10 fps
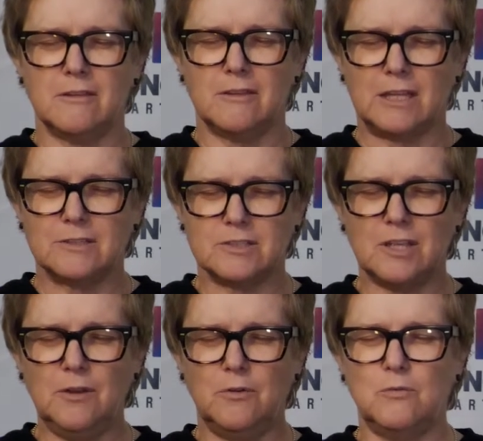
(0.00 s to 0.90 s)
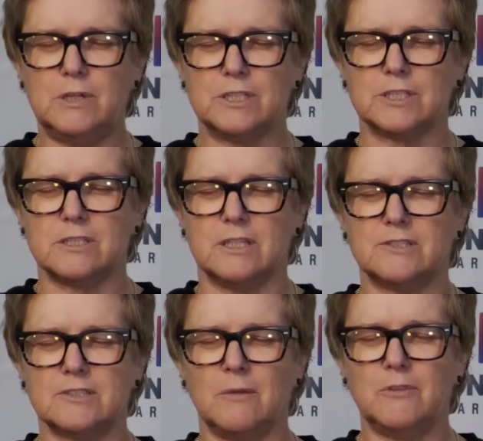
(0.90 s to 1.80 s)
That subtle wish
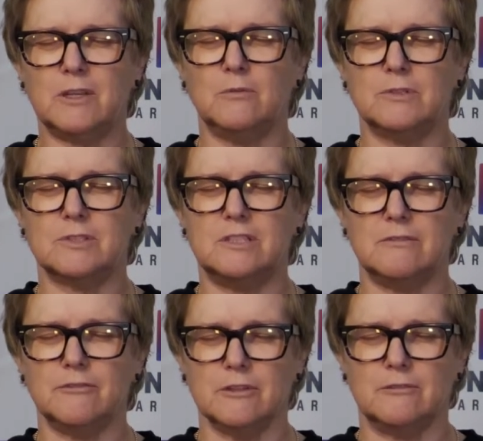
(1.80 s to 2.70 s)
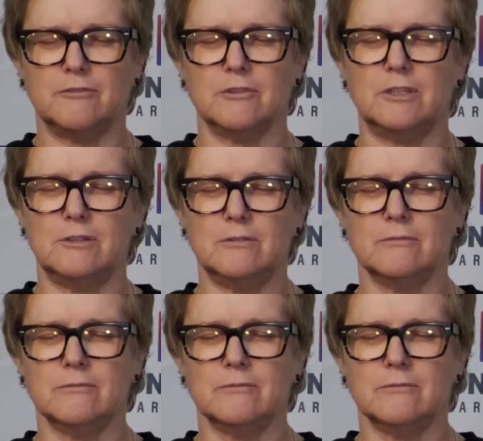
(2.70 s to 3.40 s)
that something was different for you.